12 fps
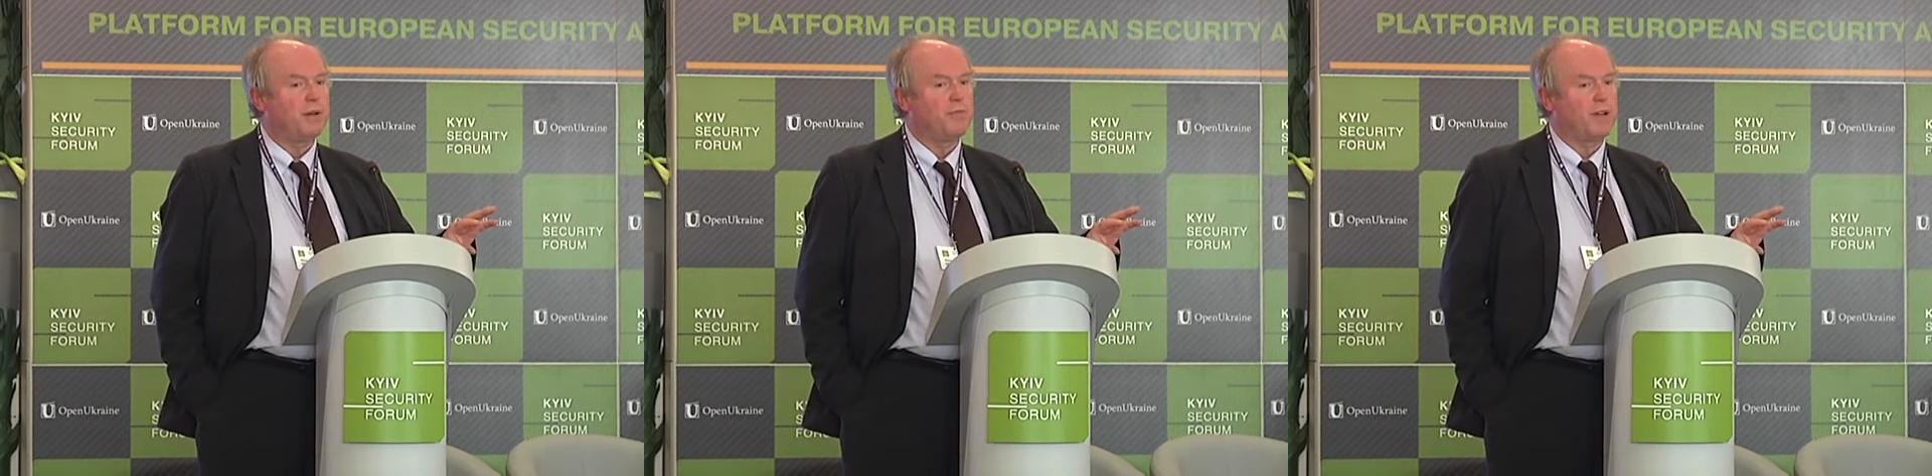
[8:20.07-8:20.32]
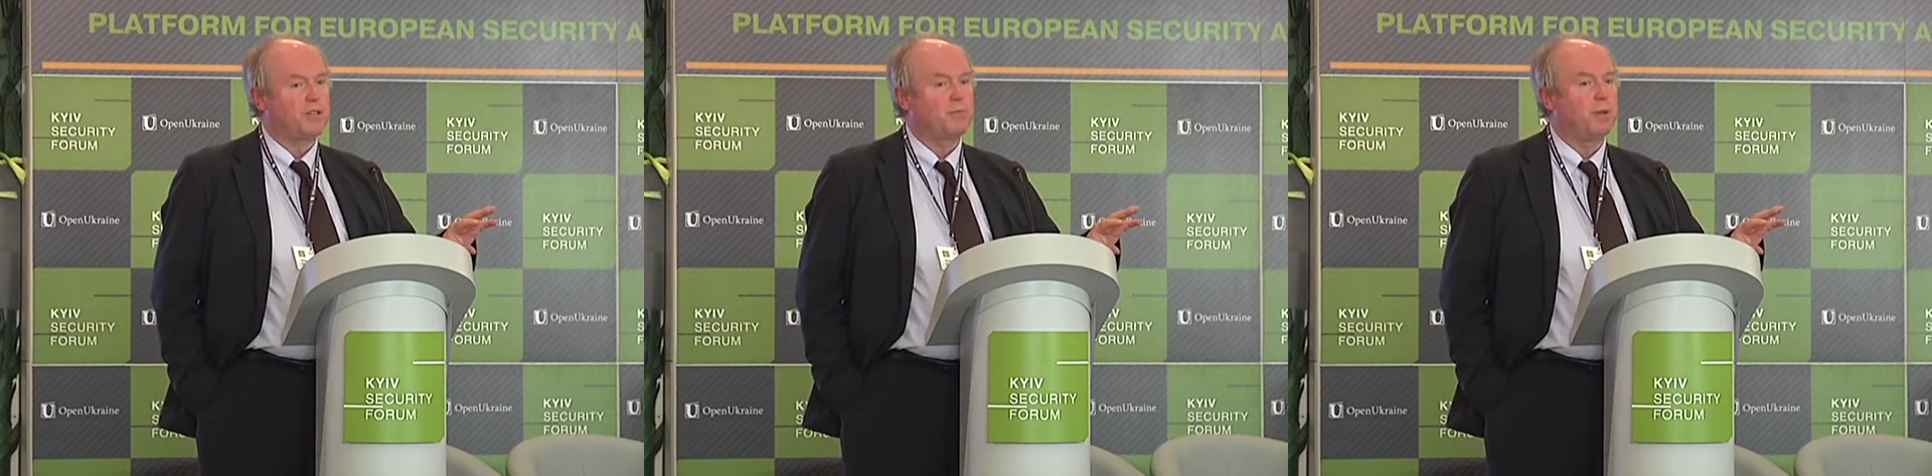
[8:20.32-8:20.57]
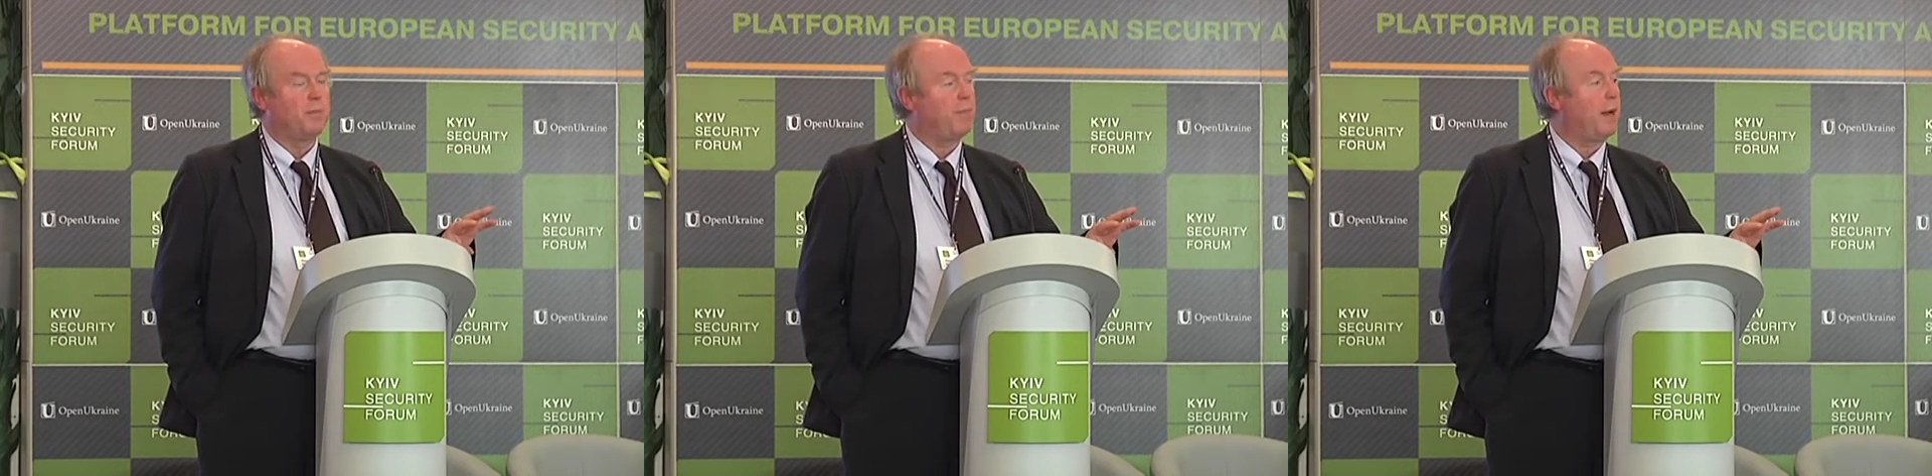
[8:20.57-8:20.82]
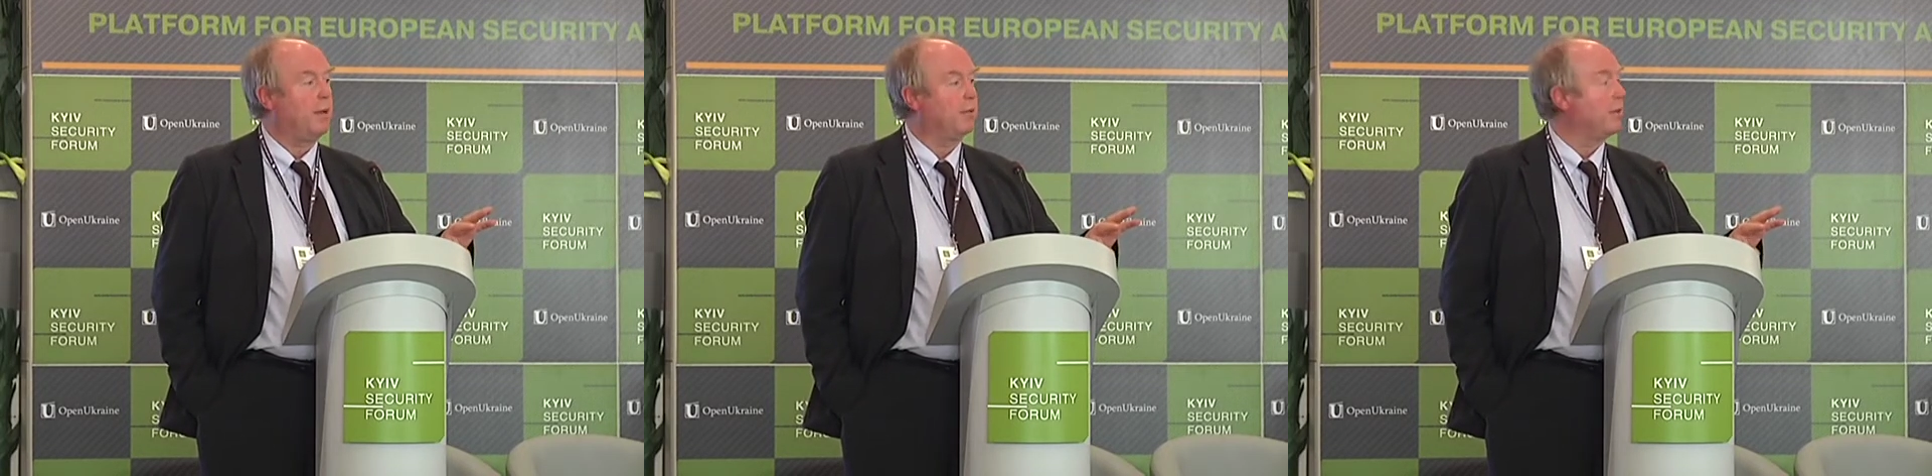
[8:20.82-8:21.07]
investment
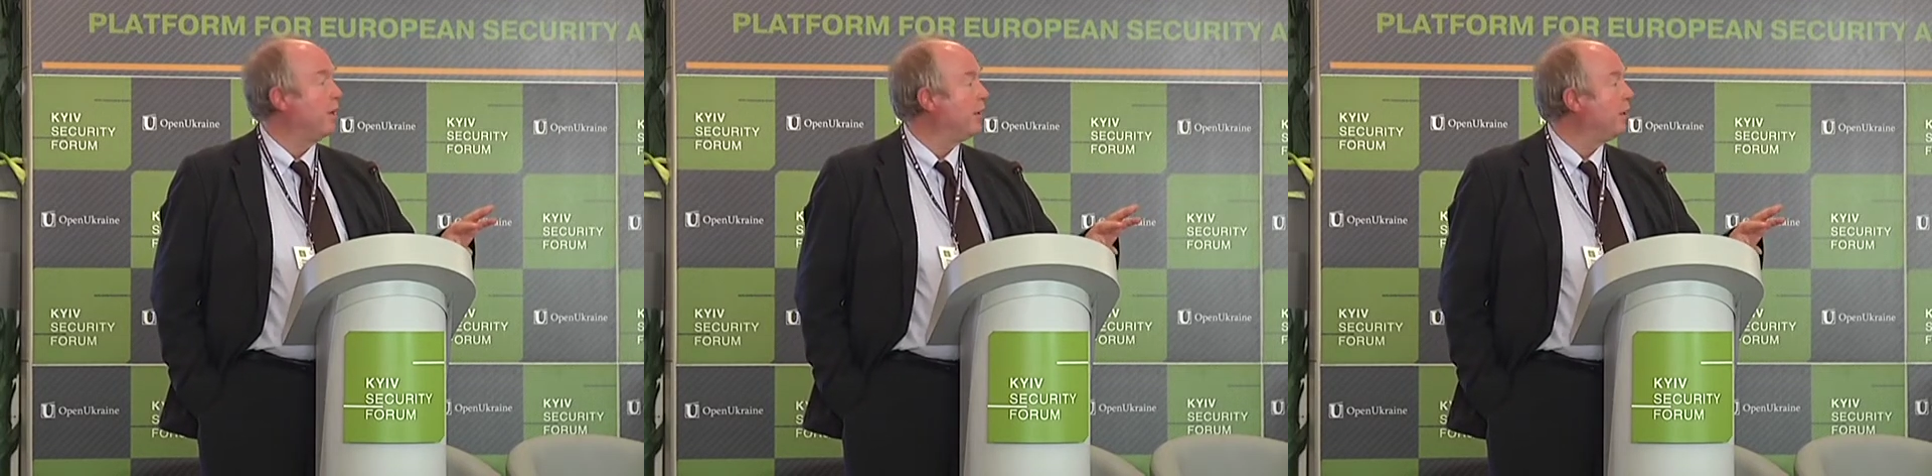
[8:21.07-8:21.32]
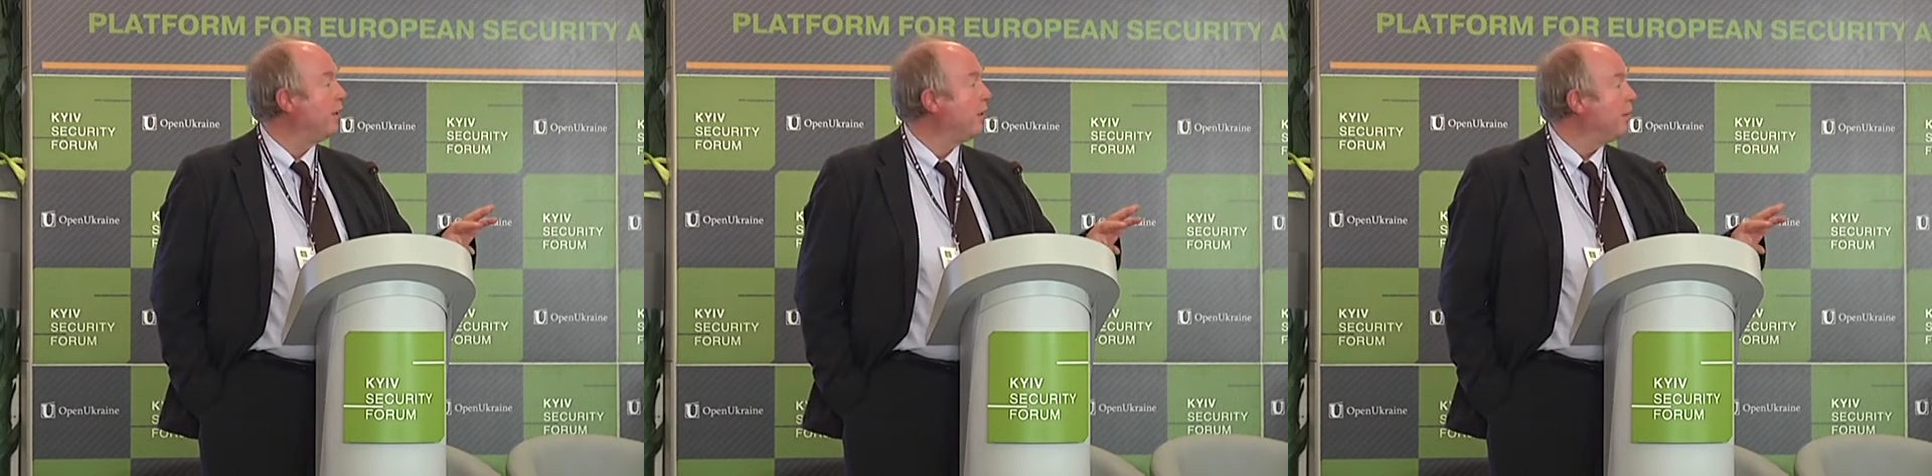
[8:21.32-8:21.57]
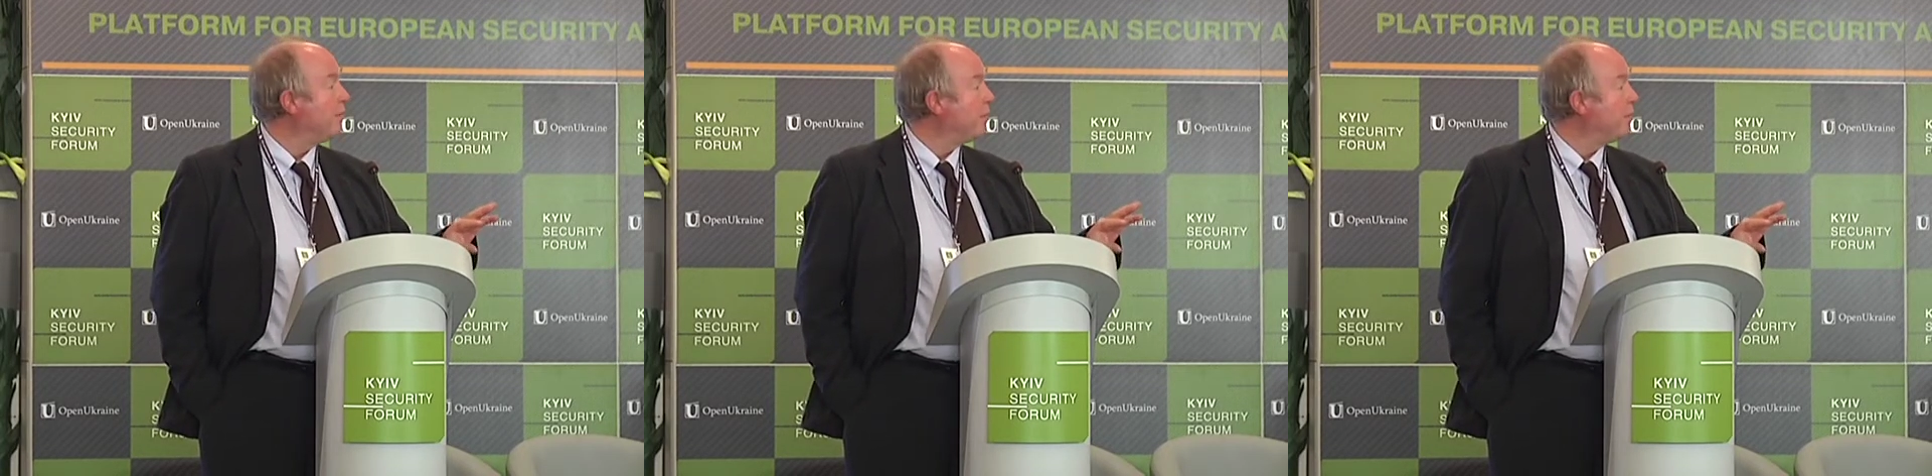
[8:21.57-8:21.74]
pattern going on.